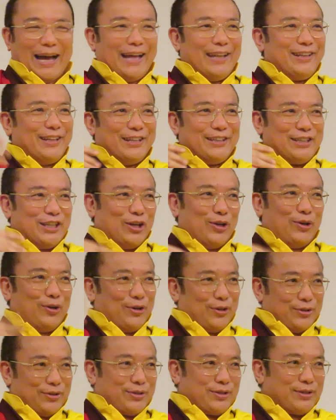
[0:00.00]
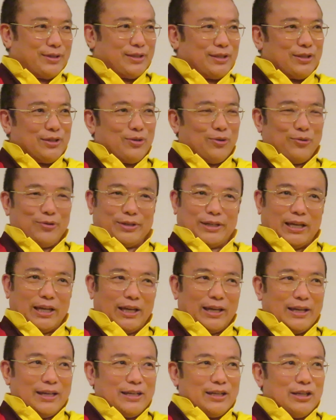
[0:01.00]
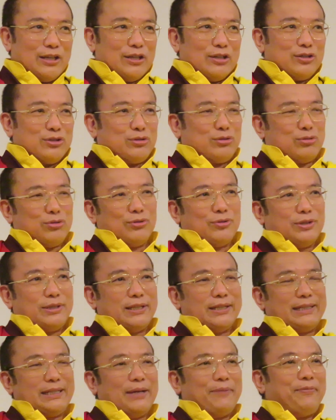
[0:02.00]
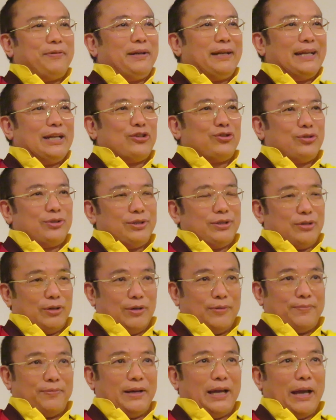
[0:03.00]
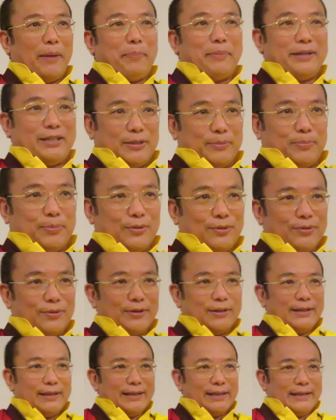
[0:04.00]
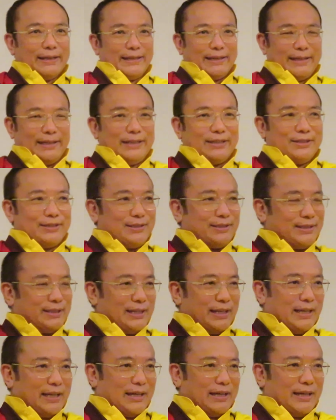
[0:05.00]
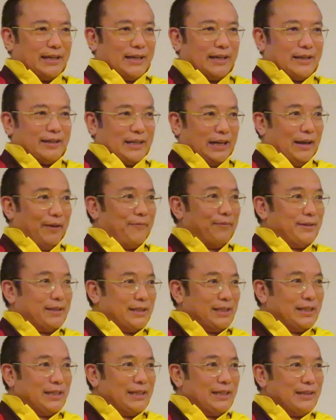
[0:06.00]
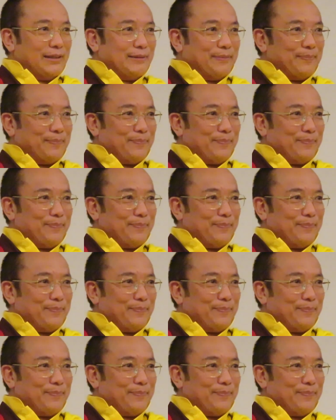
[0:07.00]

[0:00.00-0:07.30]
another Earth. Okay. So the definition of habitable is gravity,